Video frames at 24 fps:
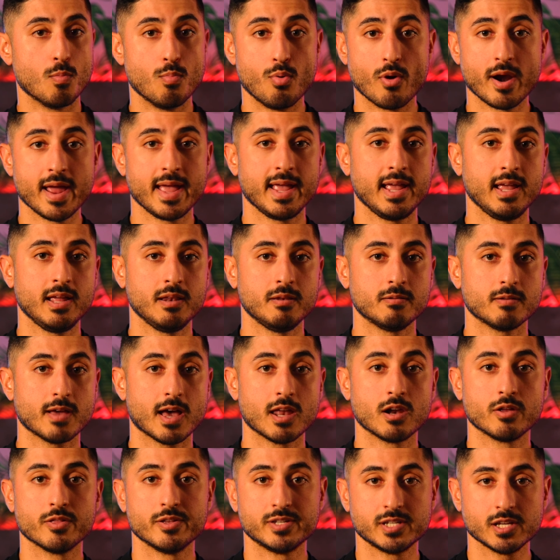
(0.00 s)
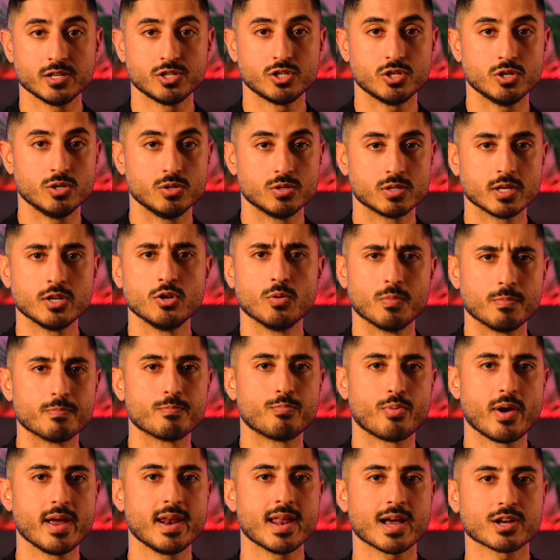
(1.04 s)
your brain, and other tissues. And your
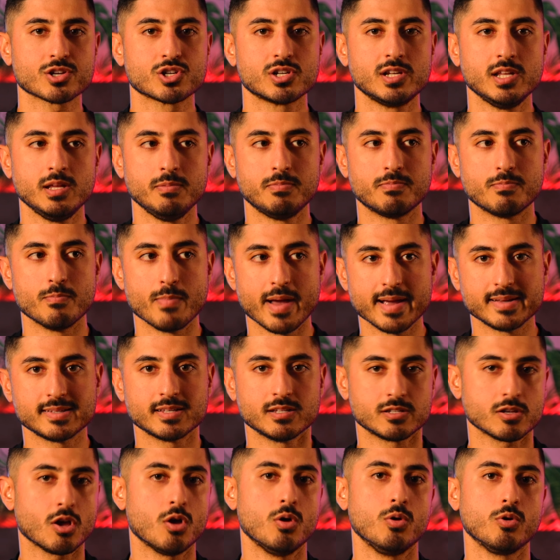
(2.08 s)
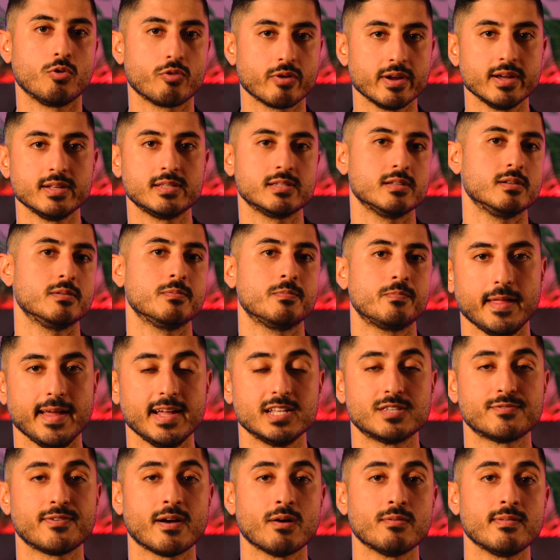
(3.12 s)
brain actually makes its own creatine.
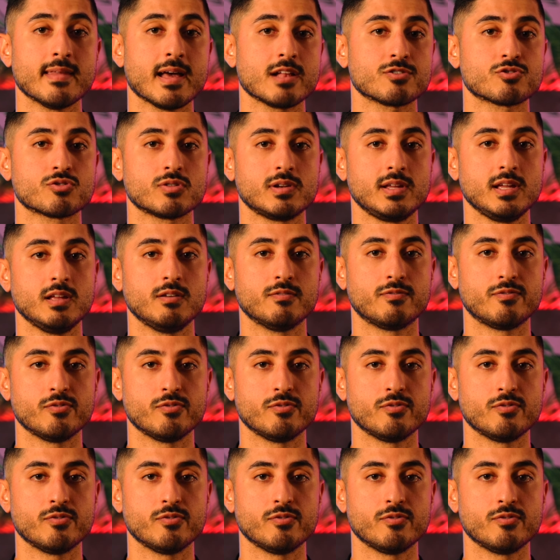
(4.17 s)
It's found naturally in